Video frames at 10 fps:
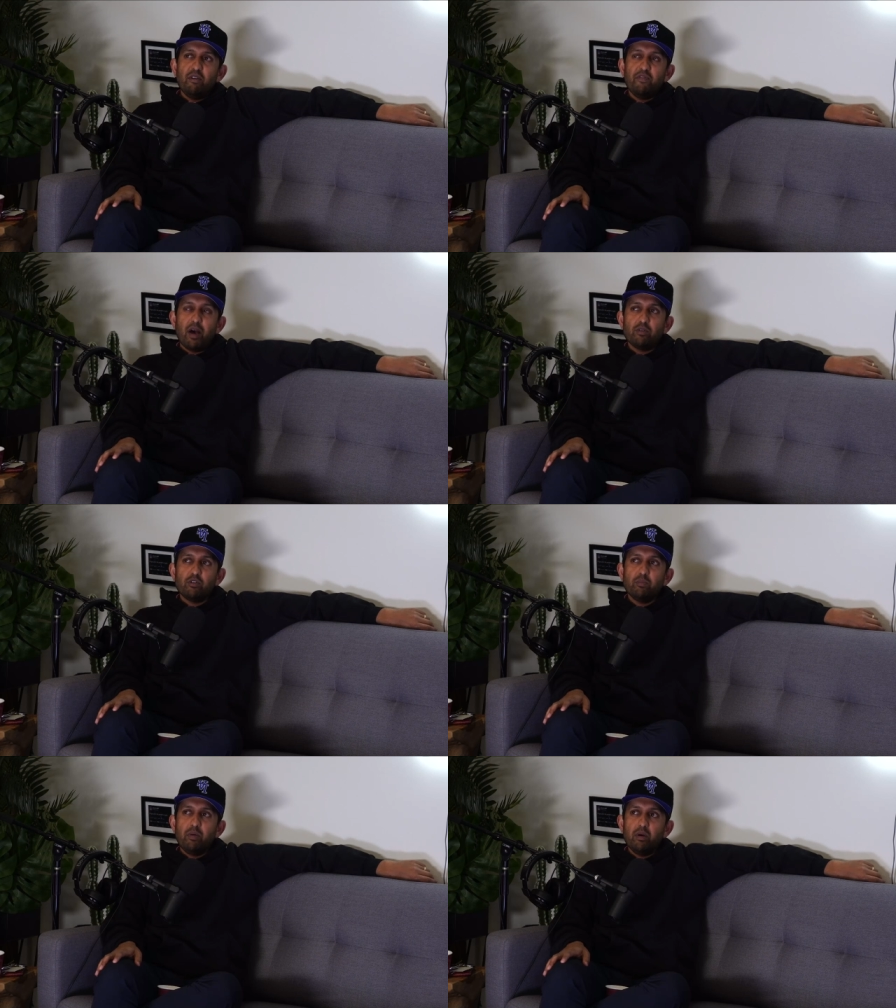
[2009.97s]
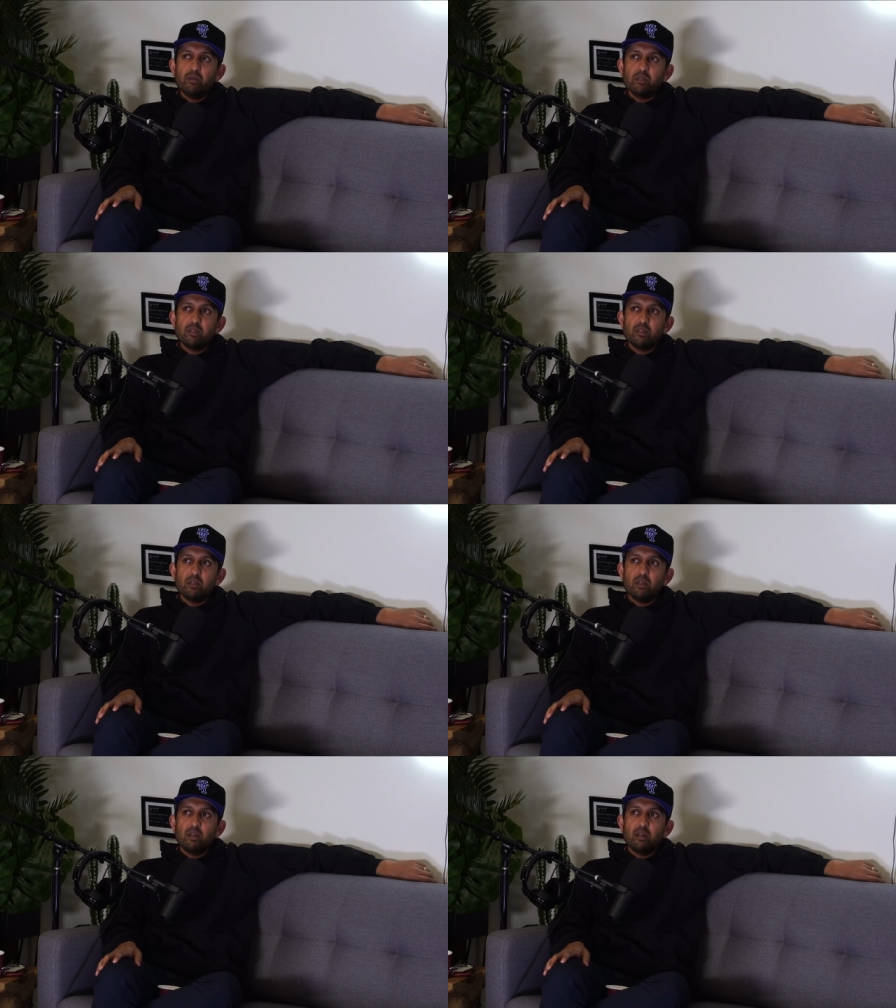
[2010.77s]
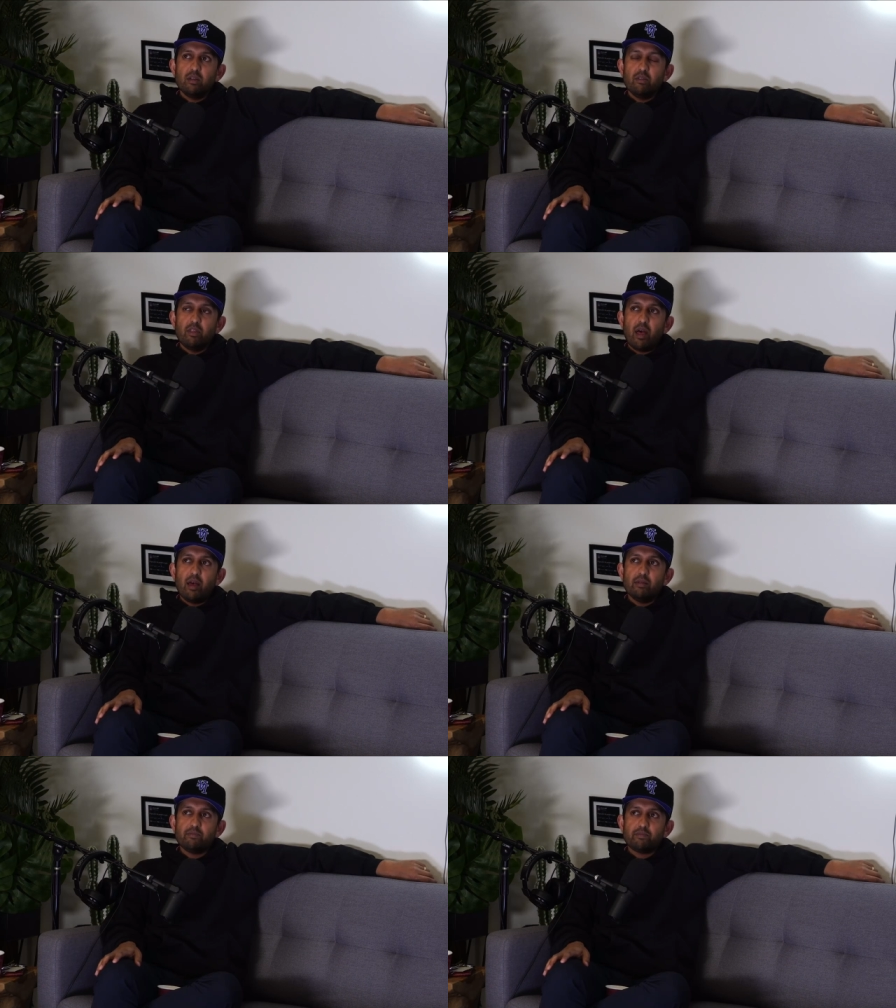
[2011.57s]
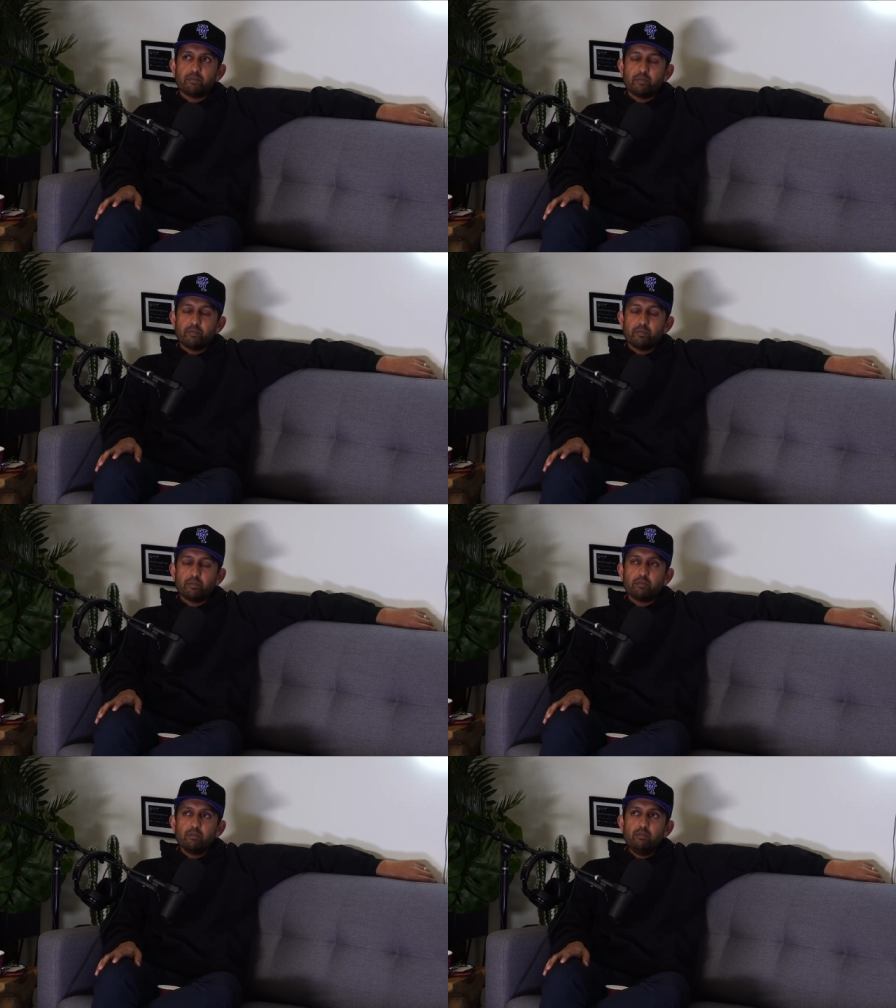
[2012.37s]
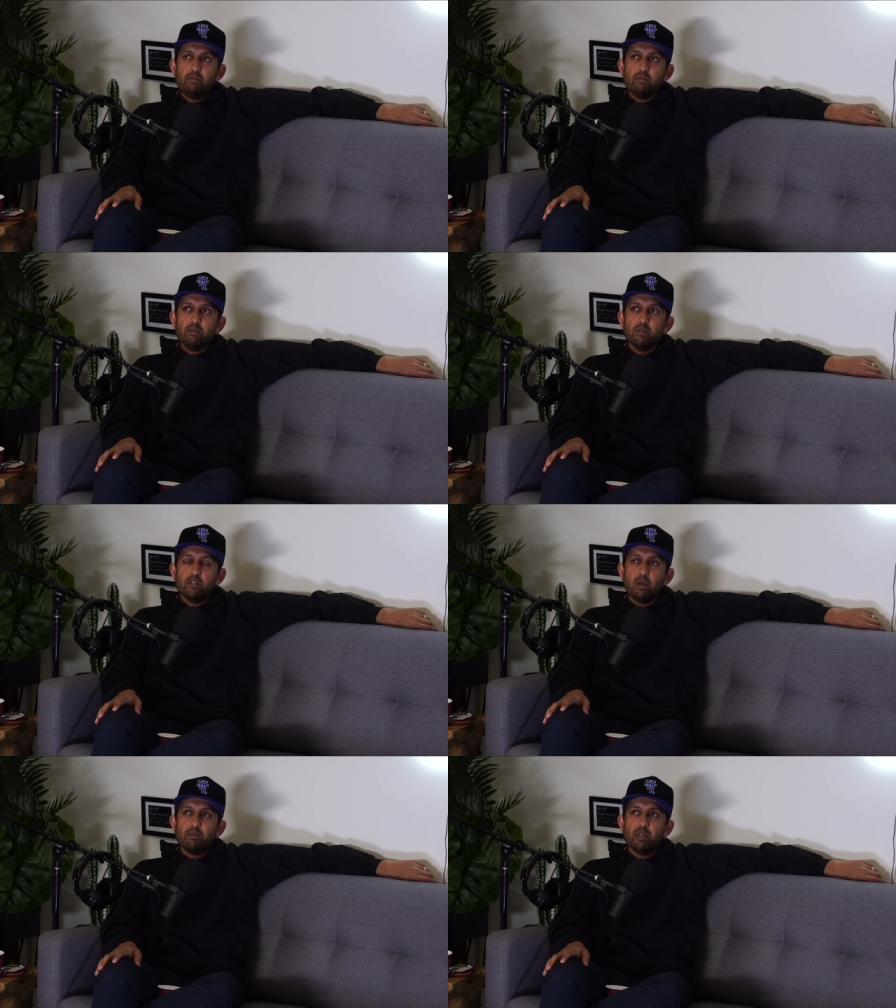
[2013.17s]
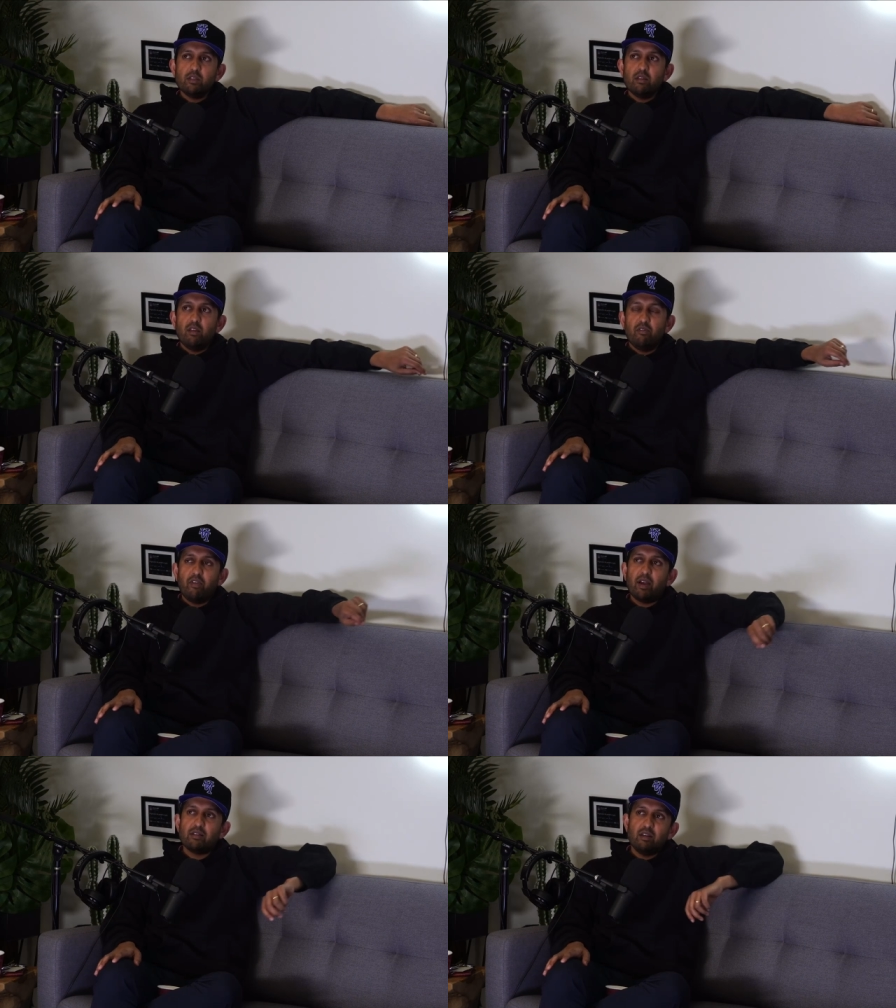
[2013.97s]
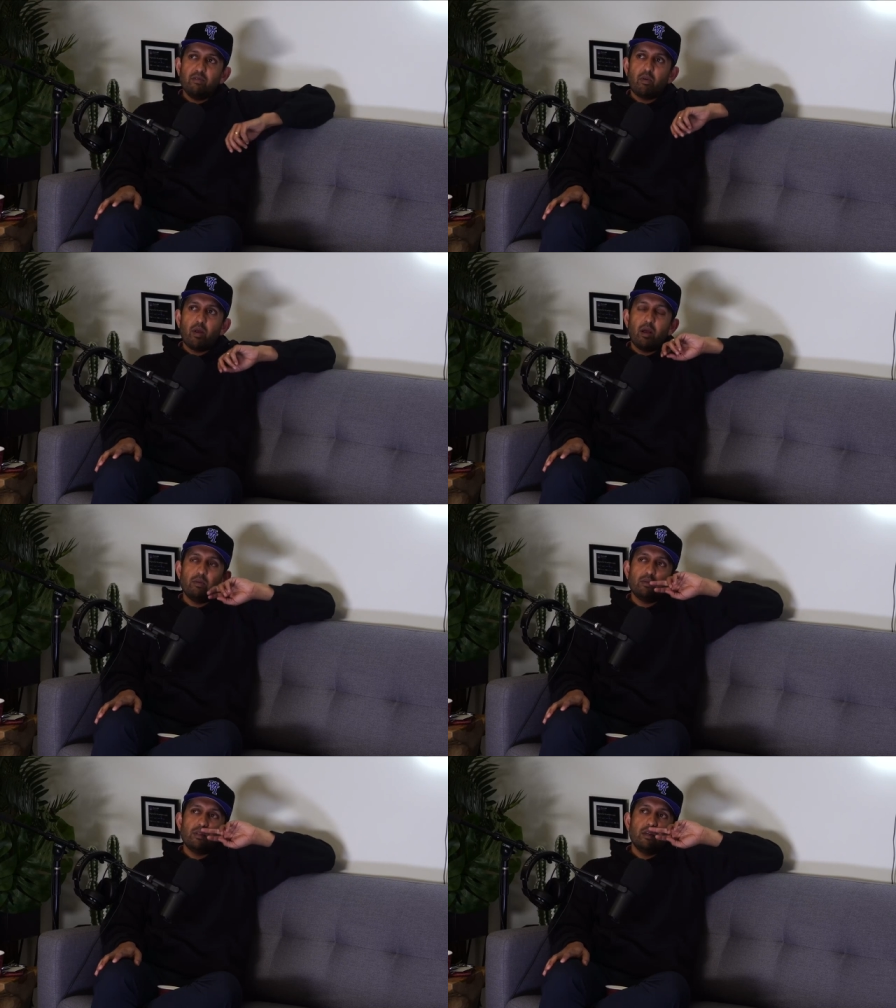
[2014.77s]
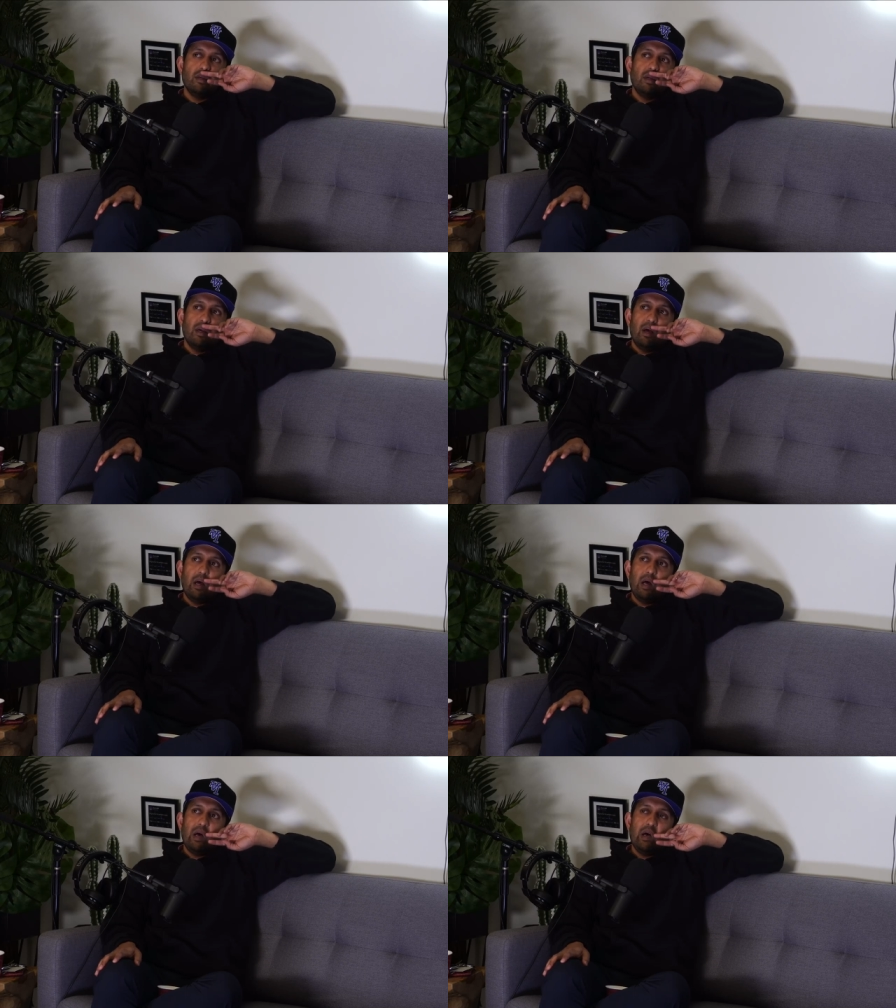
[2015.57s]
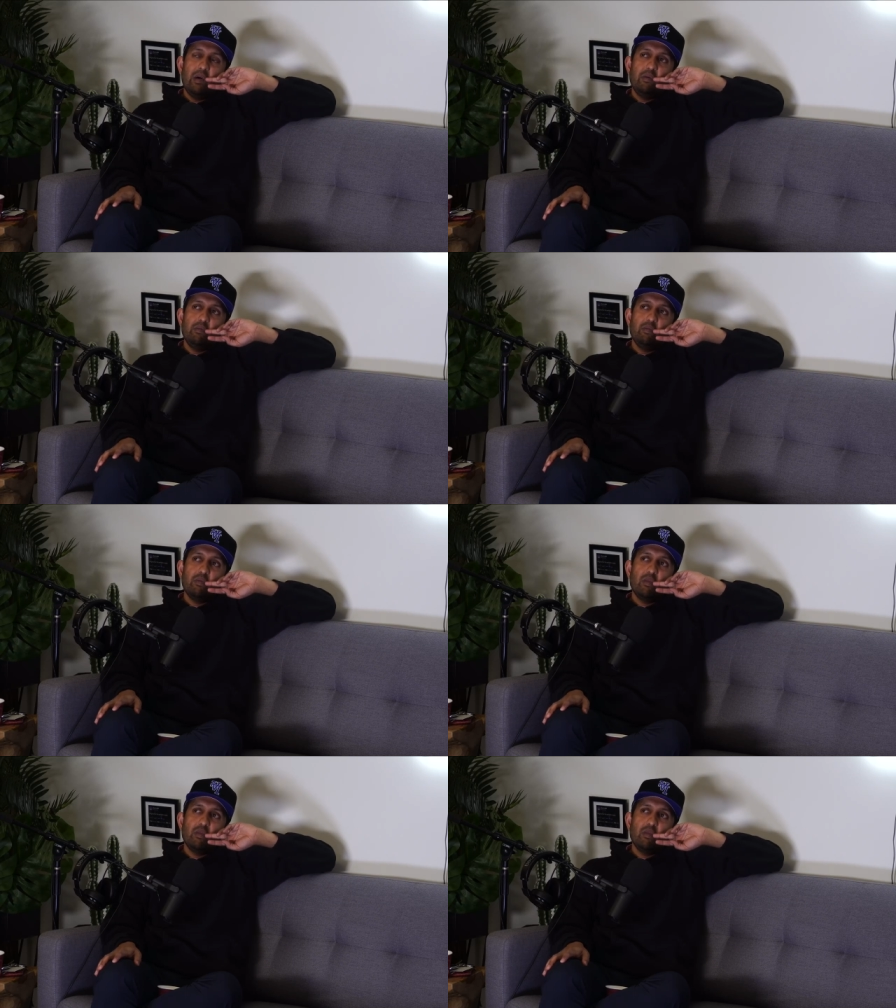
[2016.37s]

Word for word: a founder post that something to the effect of around um,